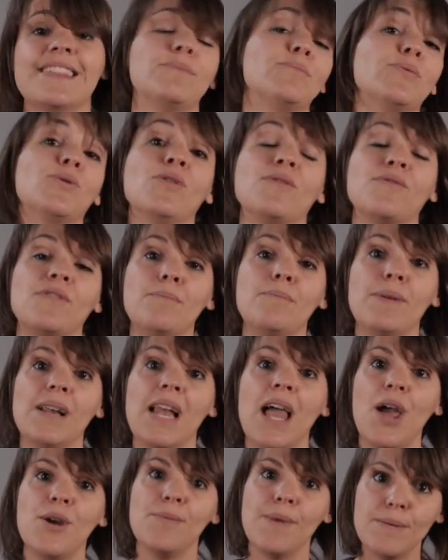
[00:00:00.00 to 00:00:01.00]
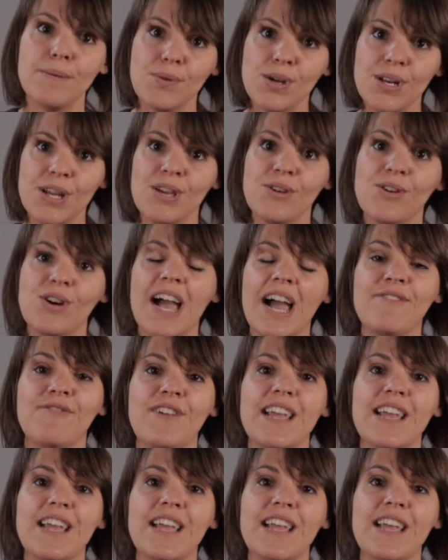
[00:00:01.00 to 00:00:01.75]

the ball from below by putting your